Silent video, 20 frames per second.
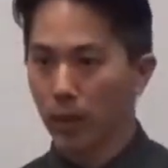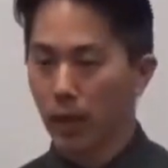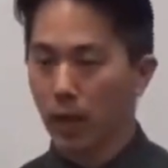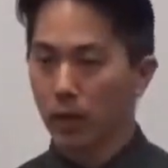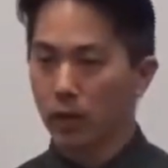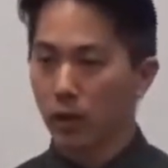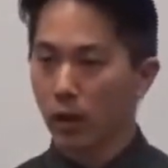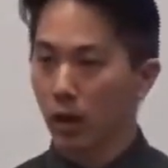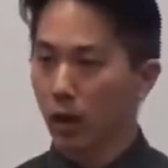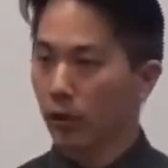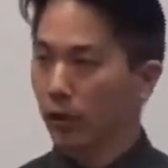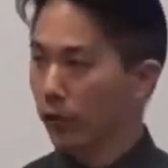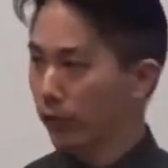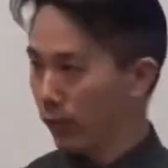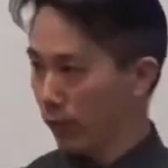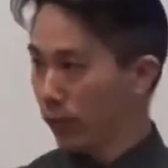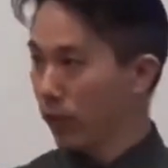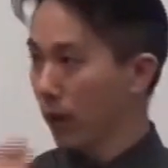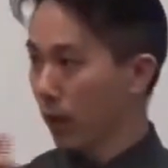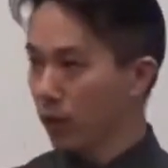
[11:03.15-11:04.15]
And it's called, the
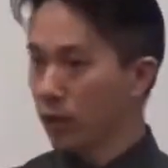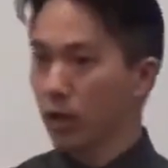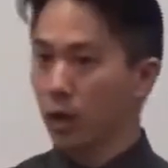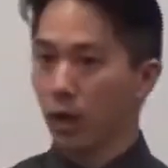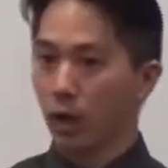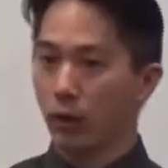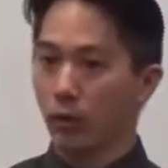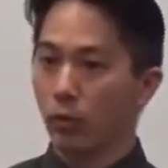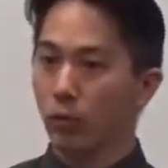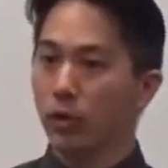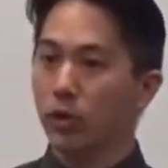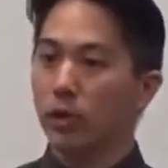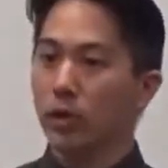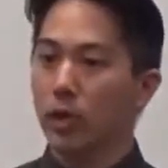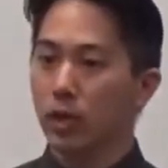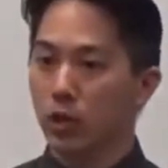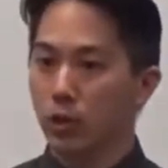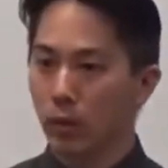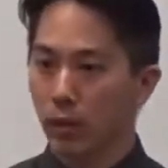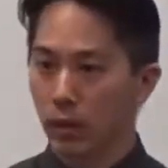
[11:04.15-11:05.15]
fifth R, it's called
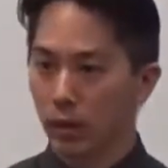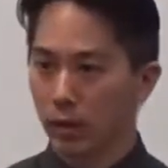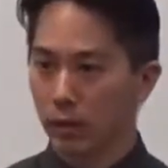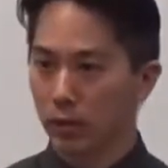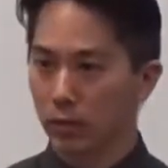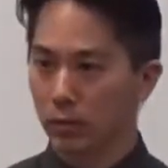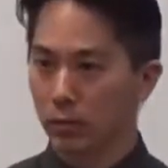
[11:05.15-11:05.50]
residual.